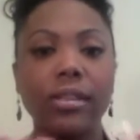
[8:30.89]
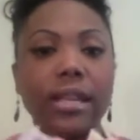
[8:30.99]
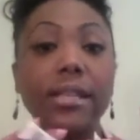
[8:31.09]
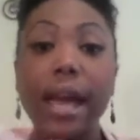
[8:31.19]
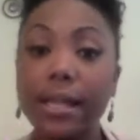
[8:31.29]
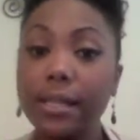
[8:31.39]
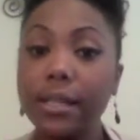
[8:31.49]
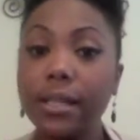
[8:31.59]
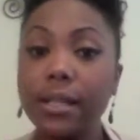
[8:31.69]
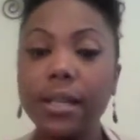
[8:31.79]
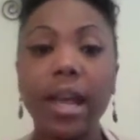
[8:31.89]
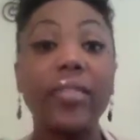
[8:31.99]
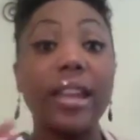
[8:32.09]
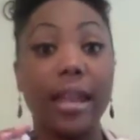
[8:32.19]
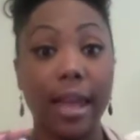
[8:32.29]
They taste good
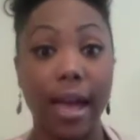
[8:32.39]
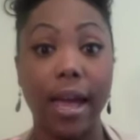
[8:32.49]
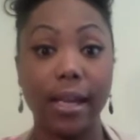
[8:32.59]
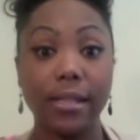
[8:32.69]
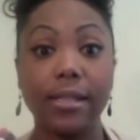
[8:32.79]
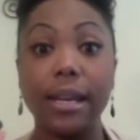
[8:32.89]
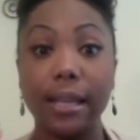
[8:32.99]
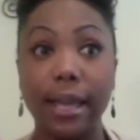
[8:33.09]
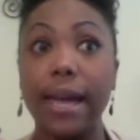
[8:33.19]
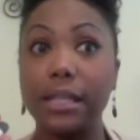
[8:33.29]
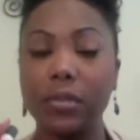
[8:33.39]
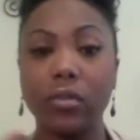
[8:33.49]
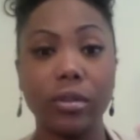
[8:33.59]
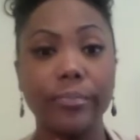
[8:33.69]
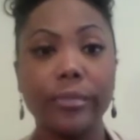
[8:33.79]
and they last. They last
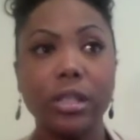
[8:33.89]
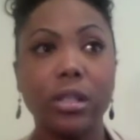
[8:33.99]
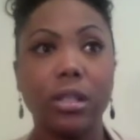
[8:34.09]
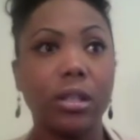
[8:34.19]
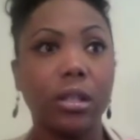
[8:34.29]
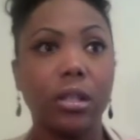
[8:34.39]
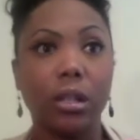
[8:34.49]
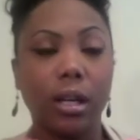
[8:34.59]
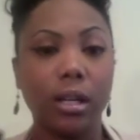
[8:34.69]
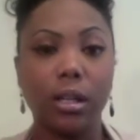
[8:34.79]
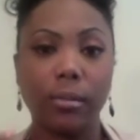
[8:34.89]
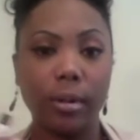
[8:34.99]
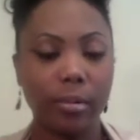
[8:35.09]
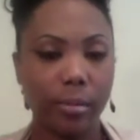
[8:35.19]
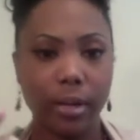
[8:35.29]
for um, I
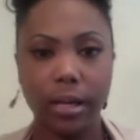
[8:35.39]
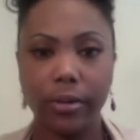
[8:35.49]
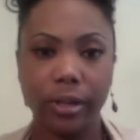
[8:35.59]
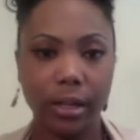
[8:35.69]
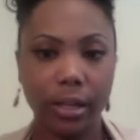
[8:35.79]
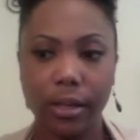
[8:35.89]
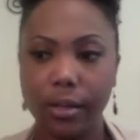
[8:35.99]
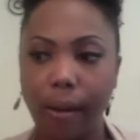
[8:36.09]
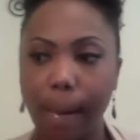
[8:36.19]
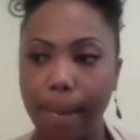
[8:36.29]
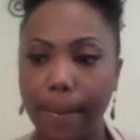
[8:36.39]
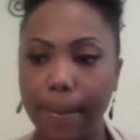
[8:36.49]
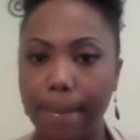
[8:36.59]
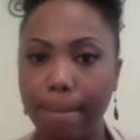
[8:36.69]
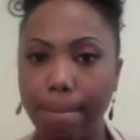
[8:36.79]
put mine on at like
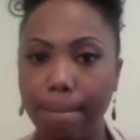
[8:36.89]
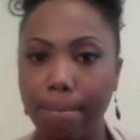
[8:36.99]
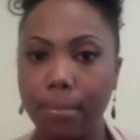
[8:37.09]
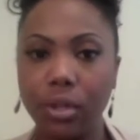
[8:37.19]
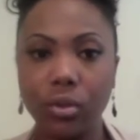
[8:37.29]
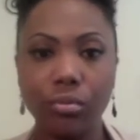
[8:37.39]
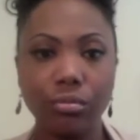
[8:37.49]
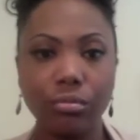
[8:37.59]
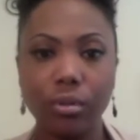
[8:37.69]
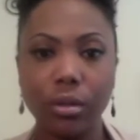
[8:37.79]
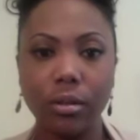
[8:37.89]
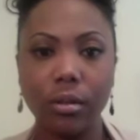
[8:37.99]
noon.